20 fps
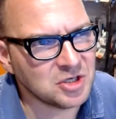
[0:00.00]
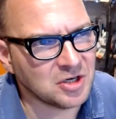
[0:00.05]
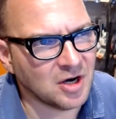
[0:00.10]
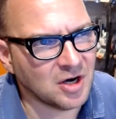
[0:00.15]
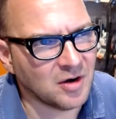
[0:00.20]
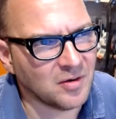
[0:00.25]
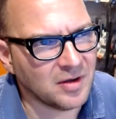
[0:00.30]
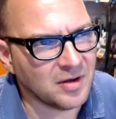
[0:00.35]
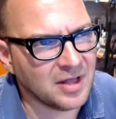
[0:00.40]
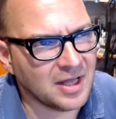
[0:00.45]
You
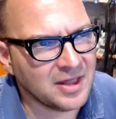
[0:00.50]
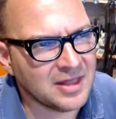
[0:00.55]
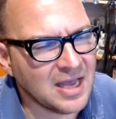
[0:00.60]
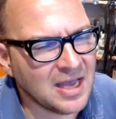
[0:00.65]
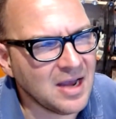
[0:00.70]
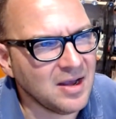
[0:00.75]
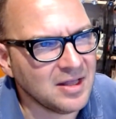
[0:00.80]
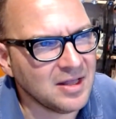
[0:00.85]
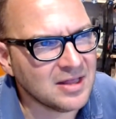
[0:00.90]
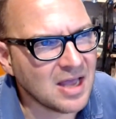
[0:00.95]
know,
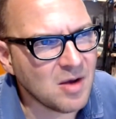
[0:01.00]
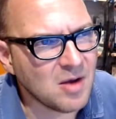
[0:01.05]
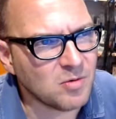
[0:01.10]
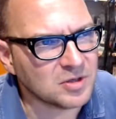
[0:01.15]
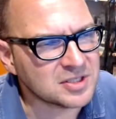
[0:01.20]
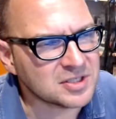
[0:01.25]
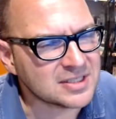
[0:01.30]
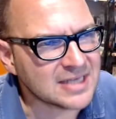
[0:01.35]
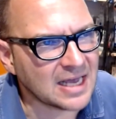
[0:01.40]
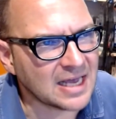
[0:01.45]
they
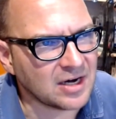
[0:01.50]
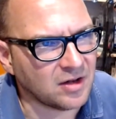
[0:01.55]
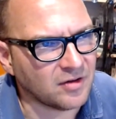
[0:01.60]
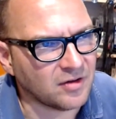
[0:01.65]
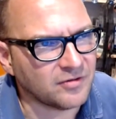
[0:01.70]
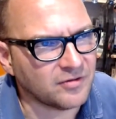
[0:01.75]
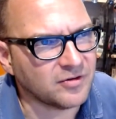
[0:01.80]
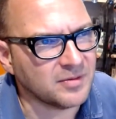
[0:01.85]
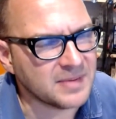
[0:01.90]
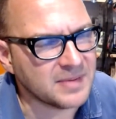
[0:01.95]
will
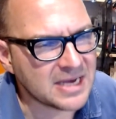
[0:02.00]
settle for